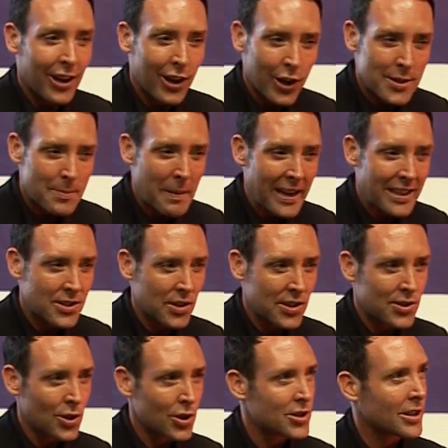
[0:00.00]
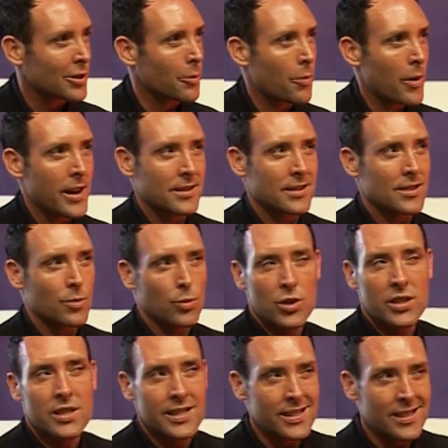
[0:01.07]
goes back to his surgical practice,
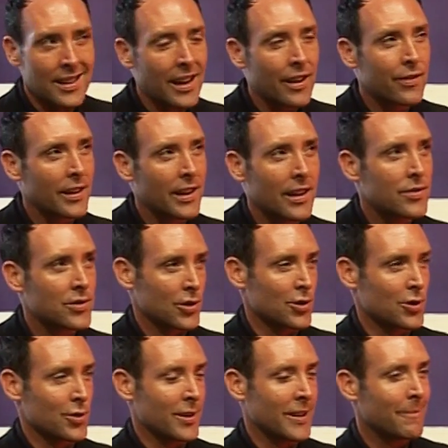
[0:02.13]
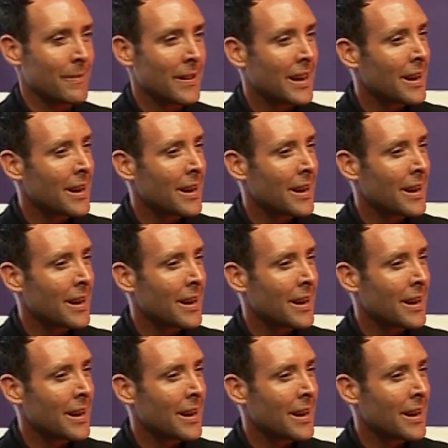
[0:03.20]
which is his love. He loves surgery,